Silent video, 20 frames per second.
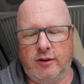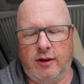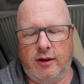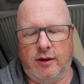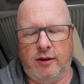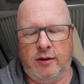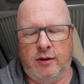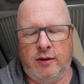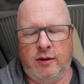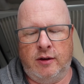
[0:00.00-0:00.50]

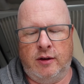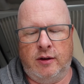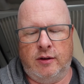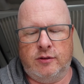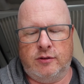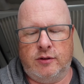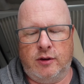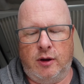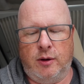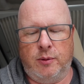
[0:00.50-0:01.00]
are,
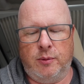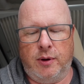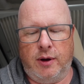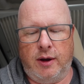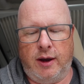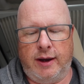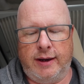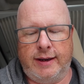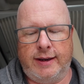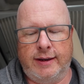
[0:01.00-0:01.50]
so
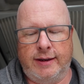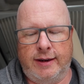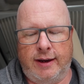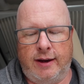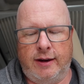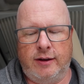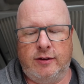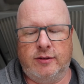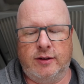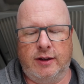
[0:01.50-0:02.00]
I can
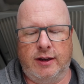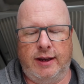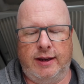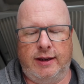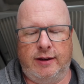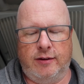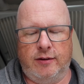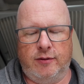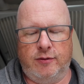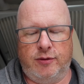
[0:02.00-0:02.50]

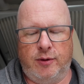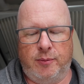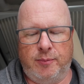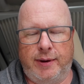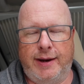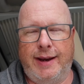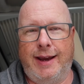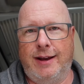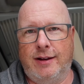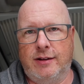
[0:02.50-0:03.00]
isolate from
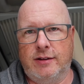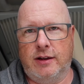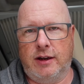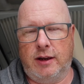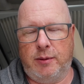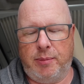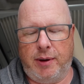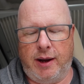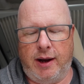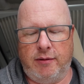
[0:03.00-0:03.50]
my
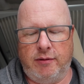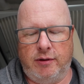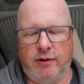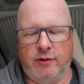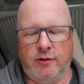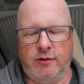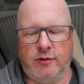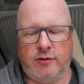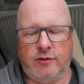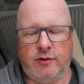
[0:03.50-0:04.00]
elderly
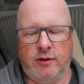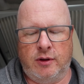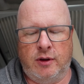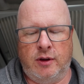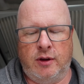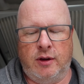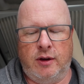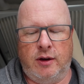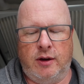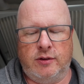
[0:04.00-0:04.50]
parents,
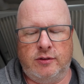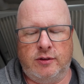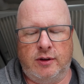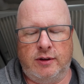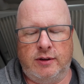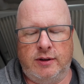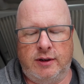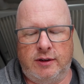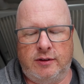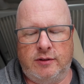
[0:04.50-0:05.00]
as
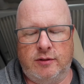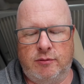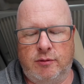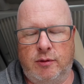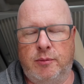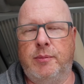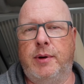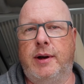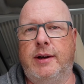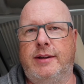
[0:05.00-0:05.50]
I need to
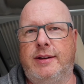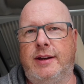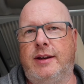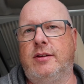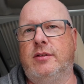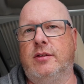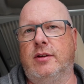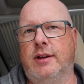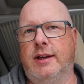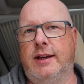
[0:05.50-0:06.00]
run my
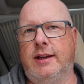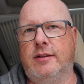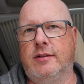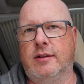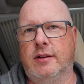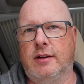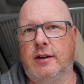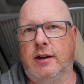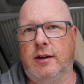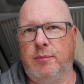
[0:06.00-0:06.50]
diesel
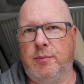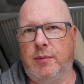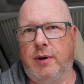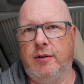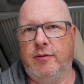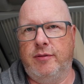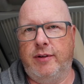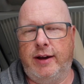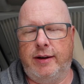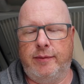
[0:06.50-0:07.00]
heater in
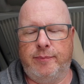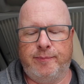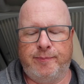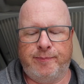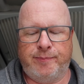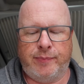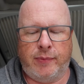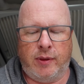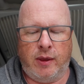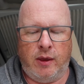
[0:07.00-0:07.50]
my van?
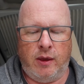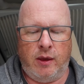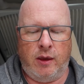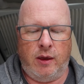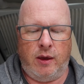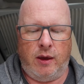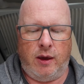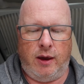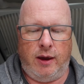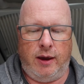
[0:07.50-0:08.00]

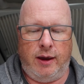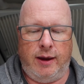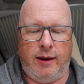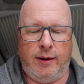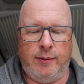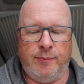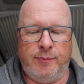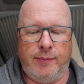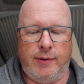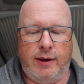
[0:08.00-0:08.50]

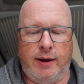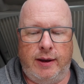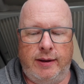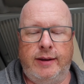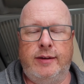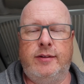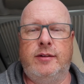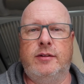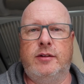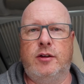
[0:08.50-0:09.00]
And
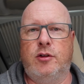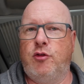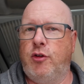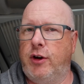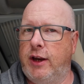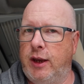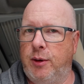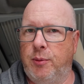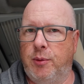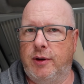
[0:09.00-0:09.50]
this is a
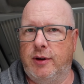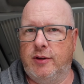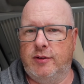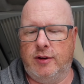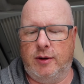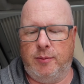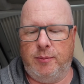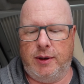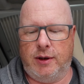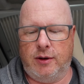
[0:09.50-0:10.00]
tricky one,
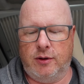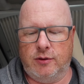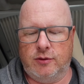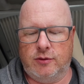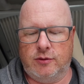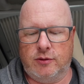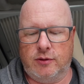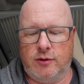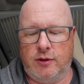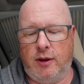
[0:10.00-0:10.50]
isn't it?
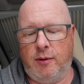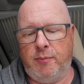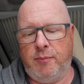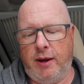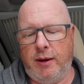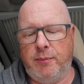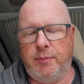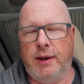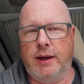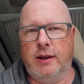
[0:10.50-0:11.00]
Because there
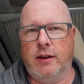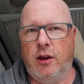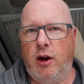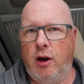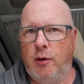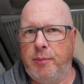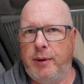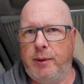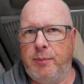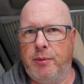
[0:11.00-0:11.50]
may be a
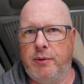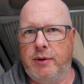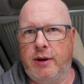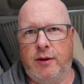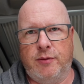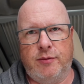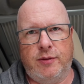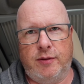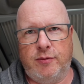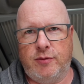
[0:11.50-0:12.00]
lot of people
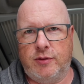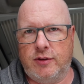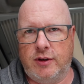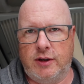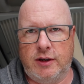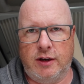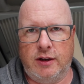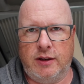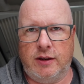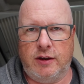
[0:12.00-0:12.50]
now, I've even
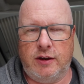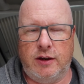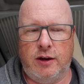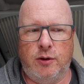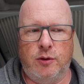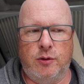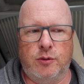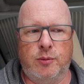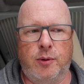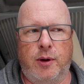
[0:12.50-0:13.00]
seen it in the
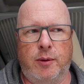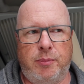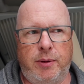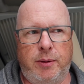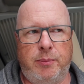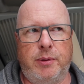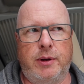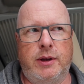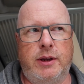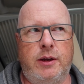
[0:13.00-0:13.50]
news, where
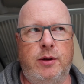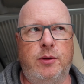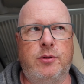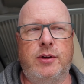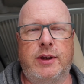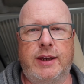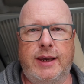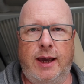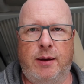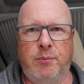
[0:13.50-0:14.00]
people are
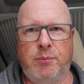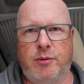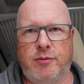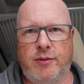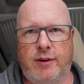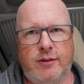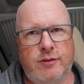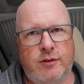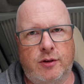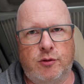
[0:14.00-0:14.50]
using camper
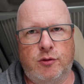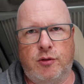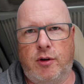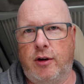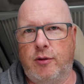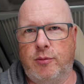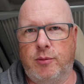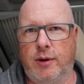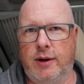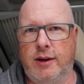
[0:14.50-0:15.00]
vans on
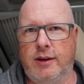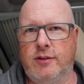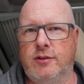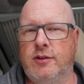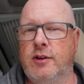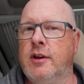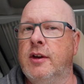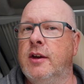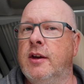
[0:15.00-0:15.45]
driveways